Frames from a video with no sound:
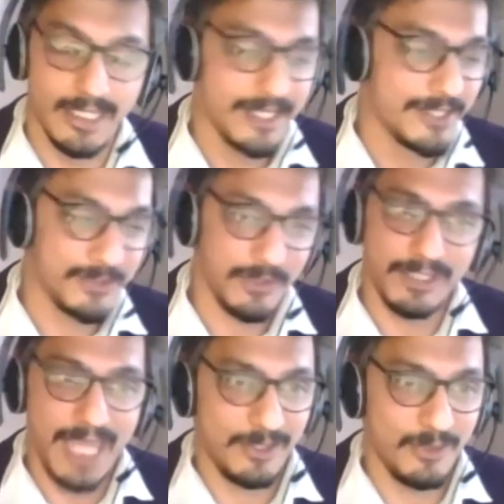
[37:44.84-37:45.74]
So on
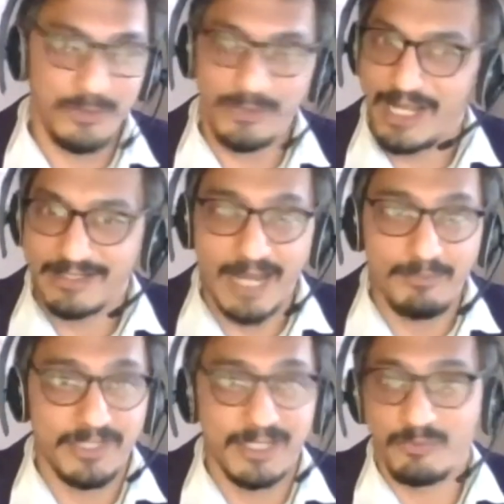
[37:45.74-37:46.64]
that note, I'll wrap
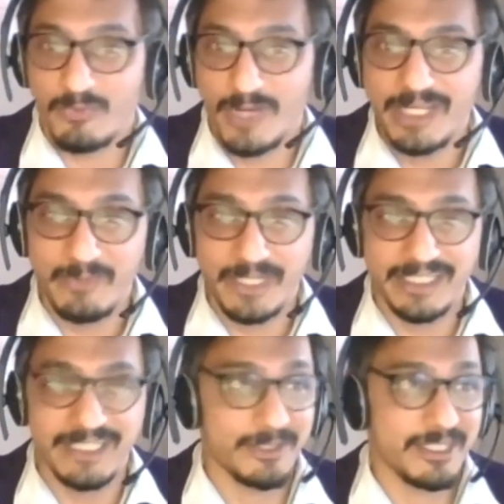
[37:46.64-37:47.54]
it up very
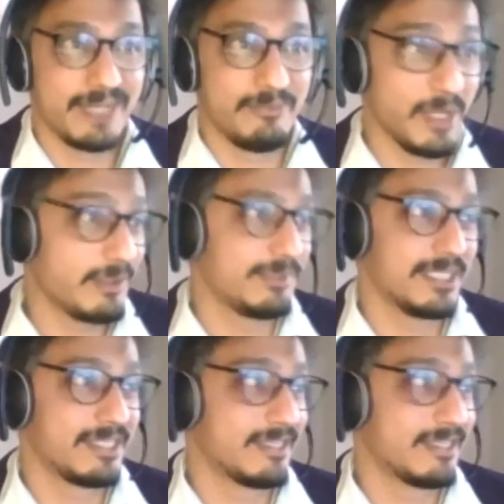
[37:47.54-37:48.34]
quickly so that maybe